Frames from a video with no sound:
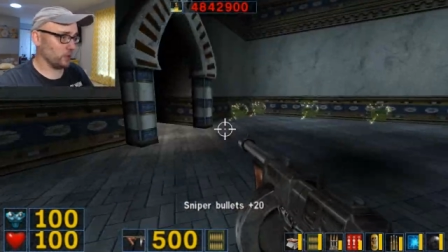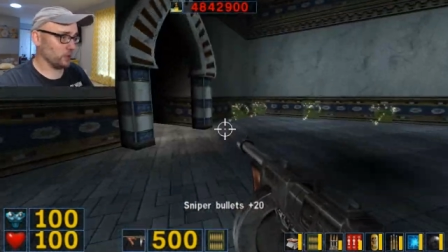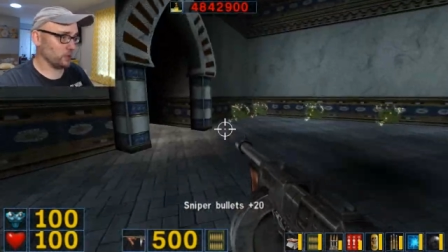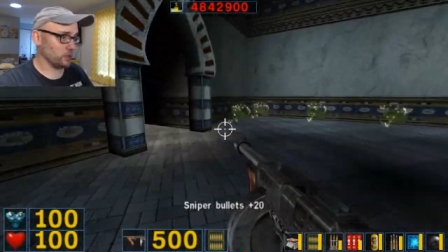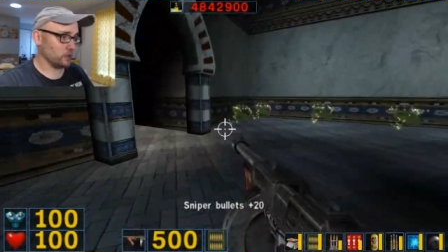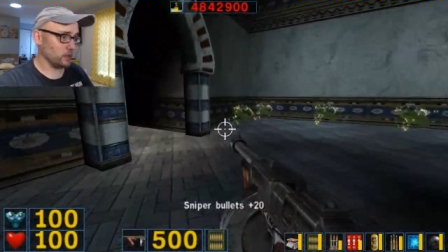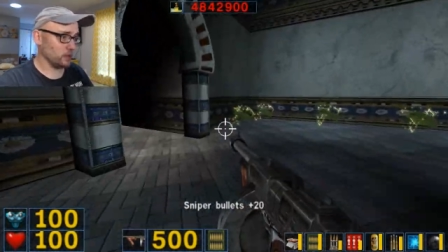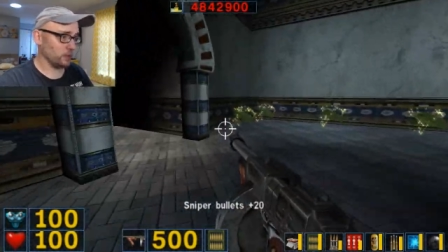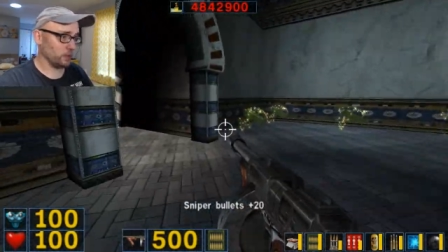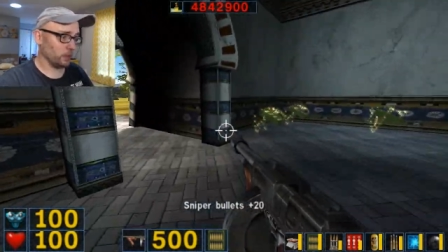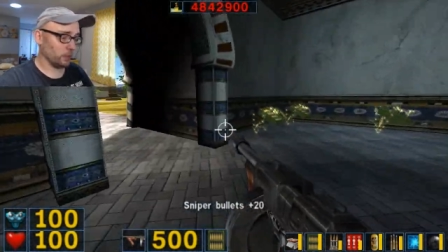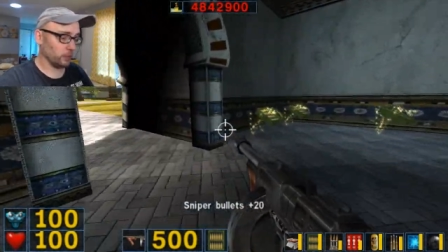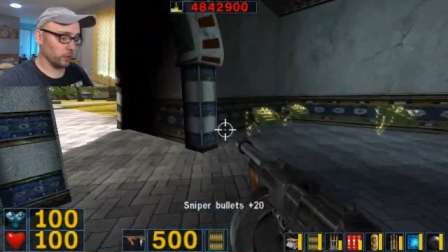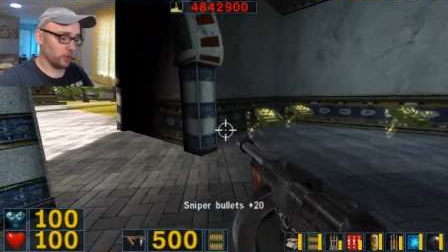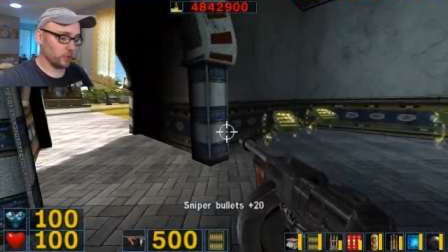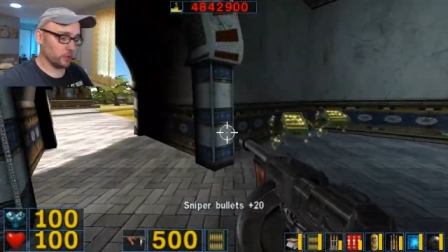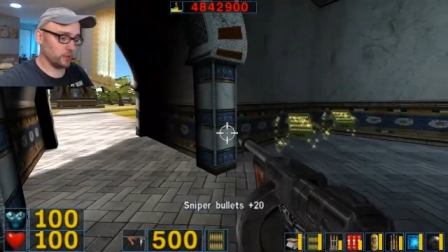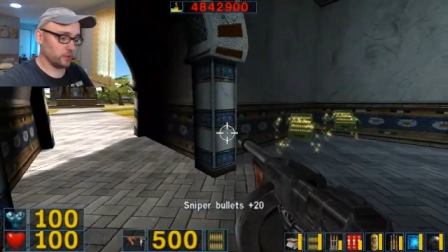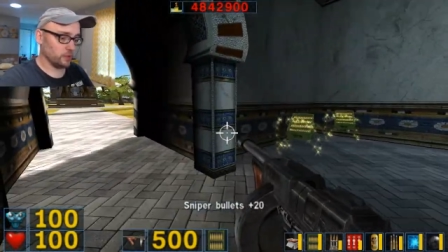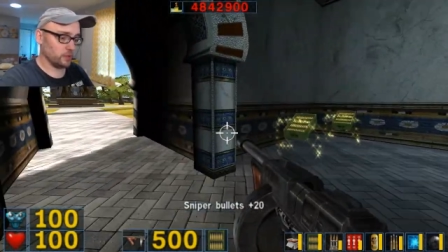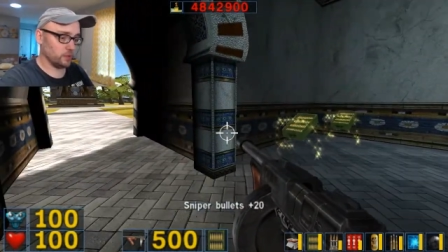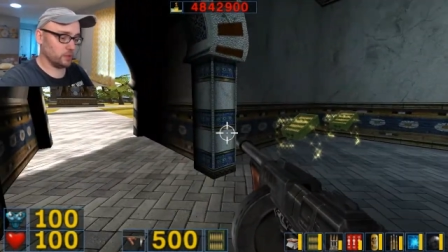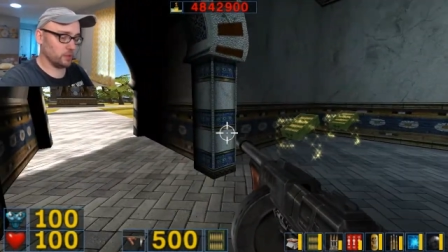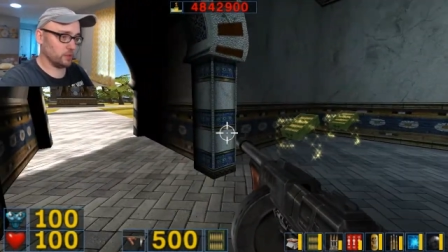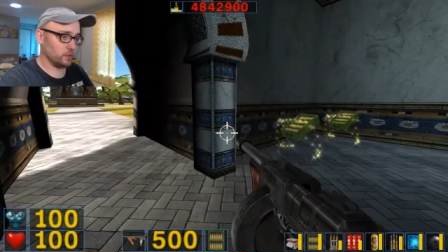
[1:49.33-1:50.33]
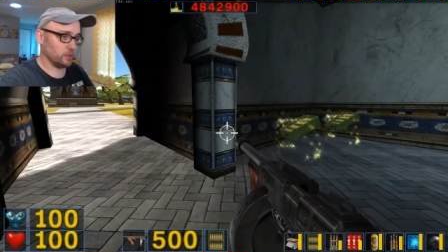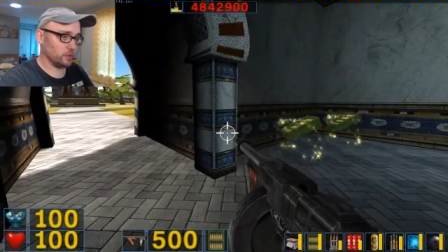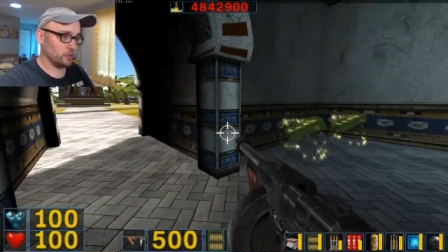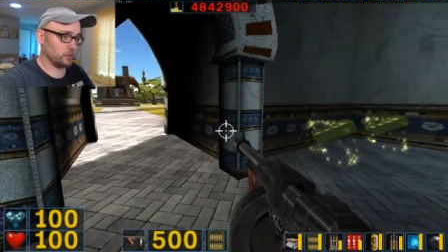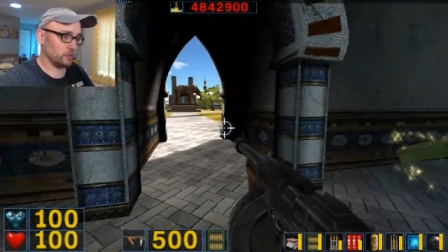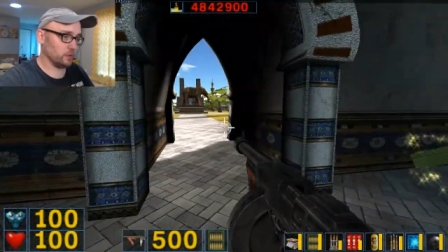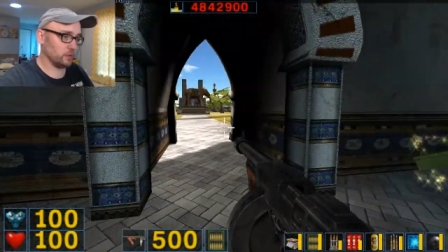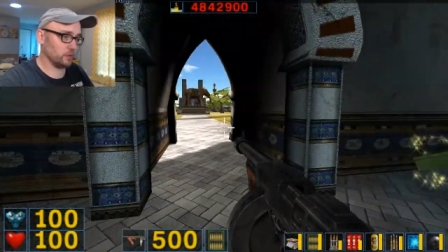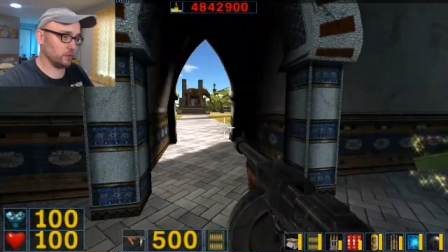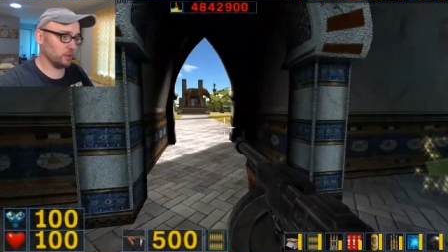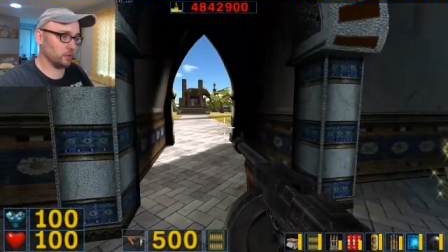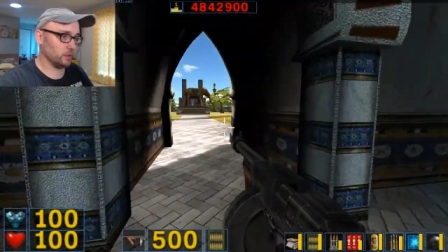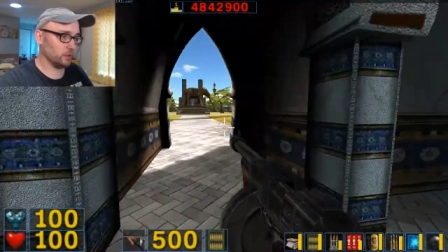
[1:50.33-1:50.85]
snipper bullets.
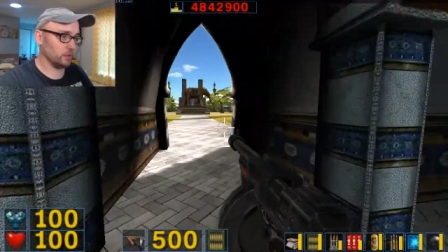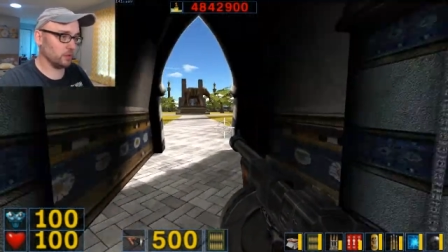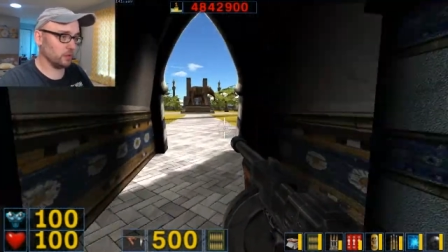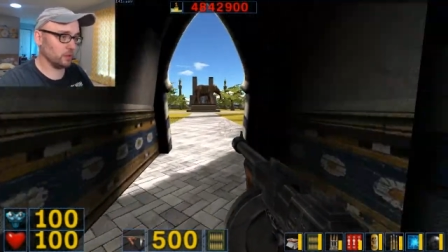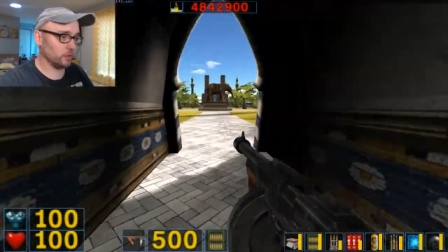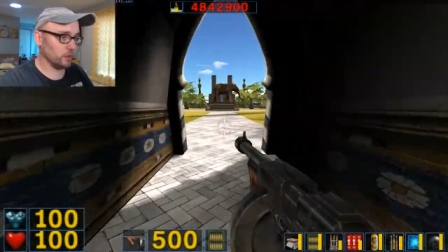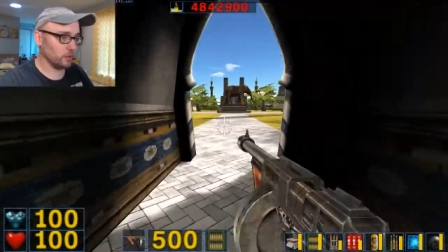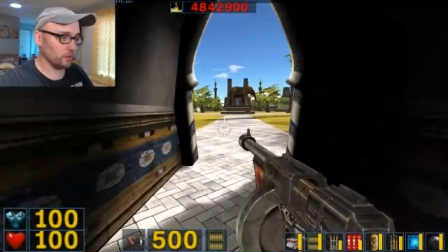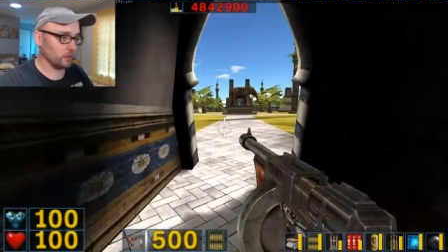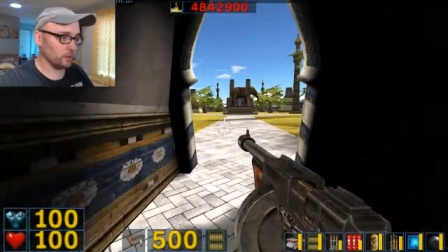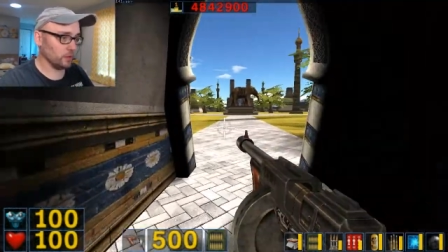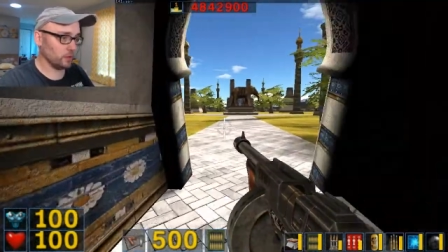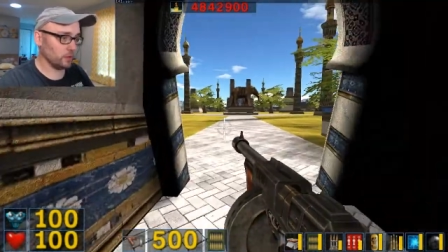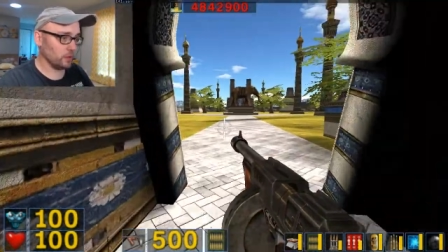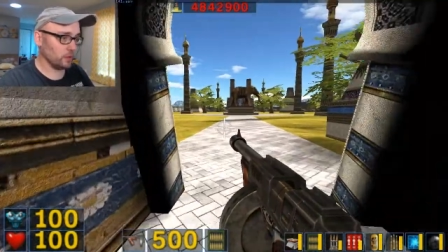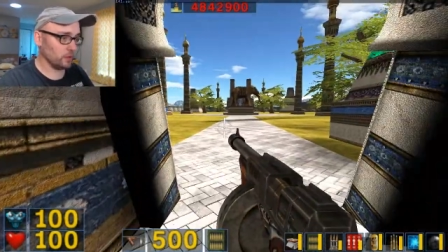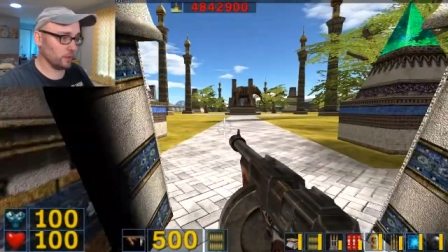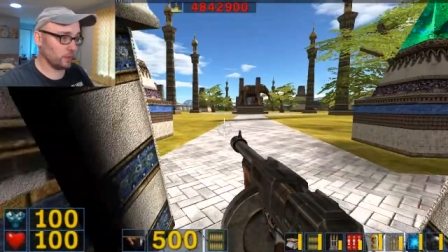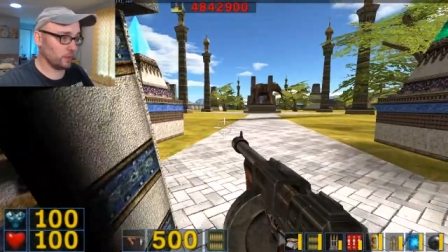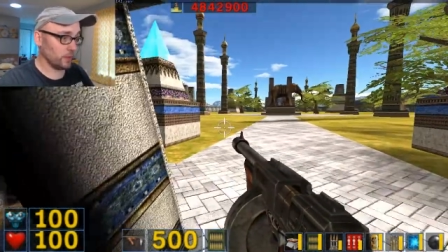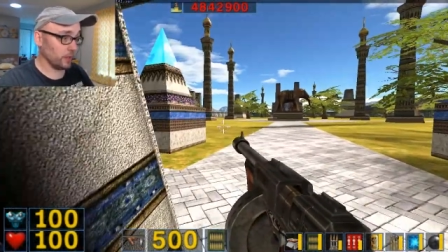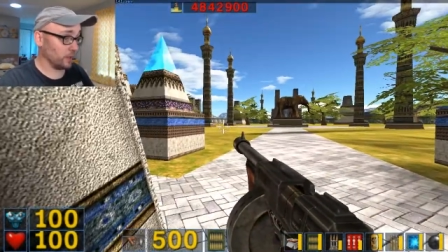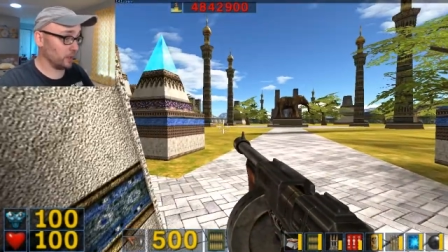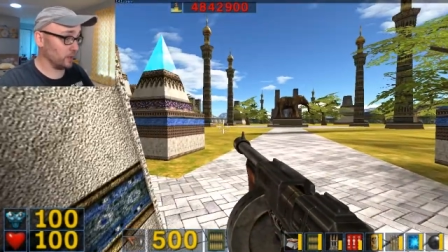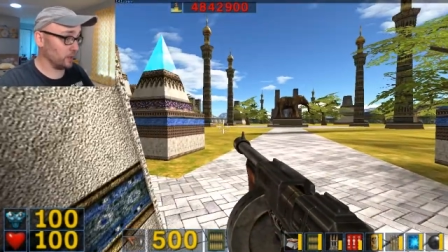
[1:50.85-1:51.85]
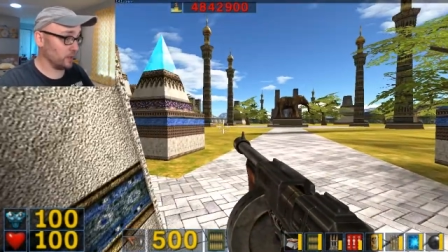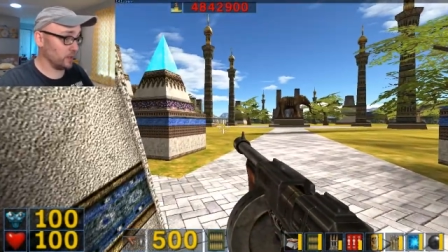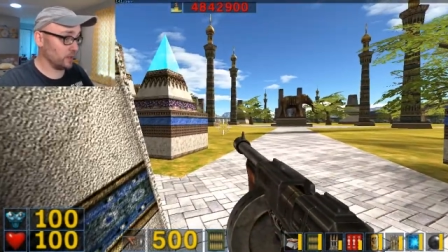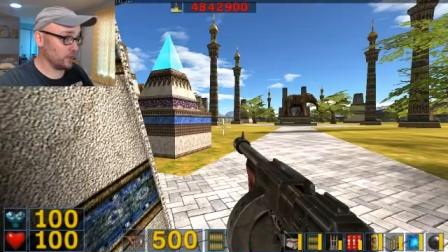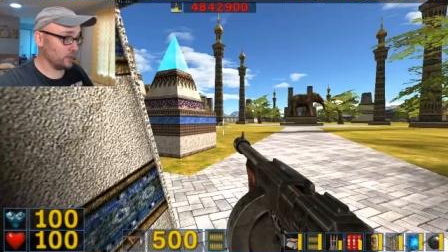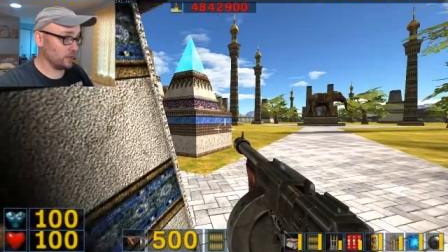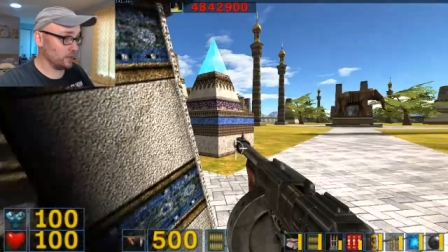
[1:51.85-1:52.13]
Am I gonna need